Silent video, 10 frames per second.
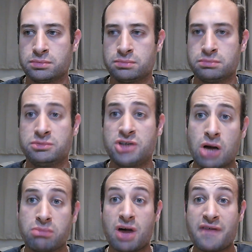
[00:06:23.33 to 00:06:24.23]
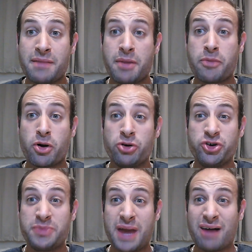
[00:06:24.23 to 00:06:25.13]
So I've had my
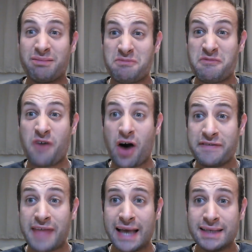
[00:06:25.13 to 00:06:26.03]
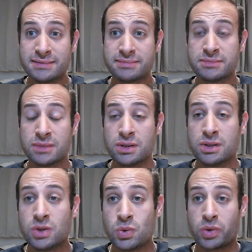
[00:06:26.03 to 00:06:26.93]
ProTube now 5 days.
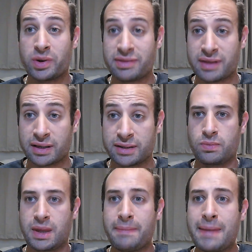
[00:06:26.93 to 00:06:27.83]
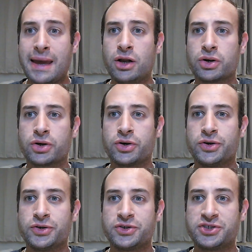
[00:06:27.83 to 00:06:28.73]
What do I think? It may look
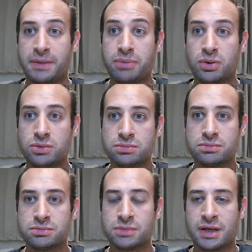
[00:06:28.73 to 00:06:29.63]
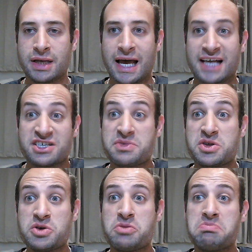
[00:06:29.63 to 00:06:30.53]
simple and something you
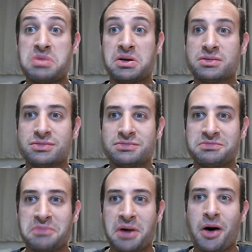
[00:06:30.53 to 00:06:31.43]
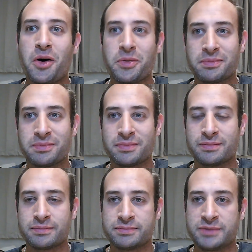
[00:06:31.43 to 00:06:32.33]
can build at home.
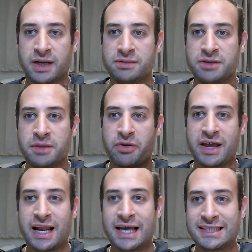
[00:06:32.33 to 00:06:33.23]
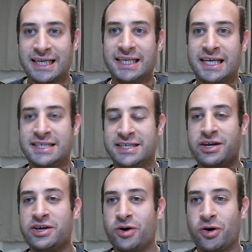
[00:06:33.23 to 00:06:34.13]
You know, you broke your leg 10 years ago, you
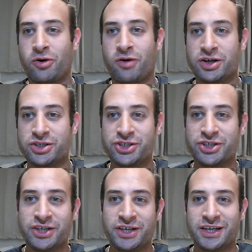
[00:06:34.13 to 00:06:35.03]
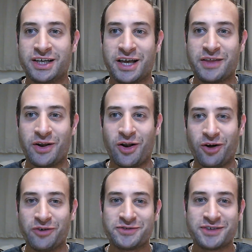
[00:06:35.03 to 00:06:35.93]
got a crutch in the
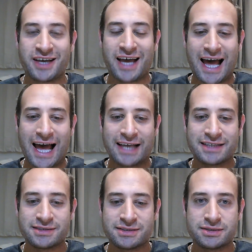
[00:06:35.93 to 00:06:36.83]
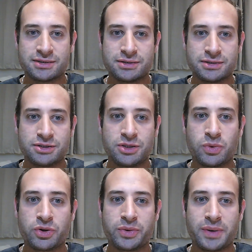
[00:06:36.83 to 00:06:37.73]
loft, and you
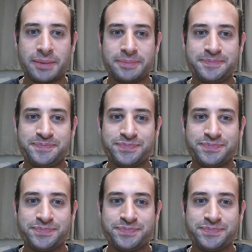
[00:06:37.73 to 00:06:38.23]
want to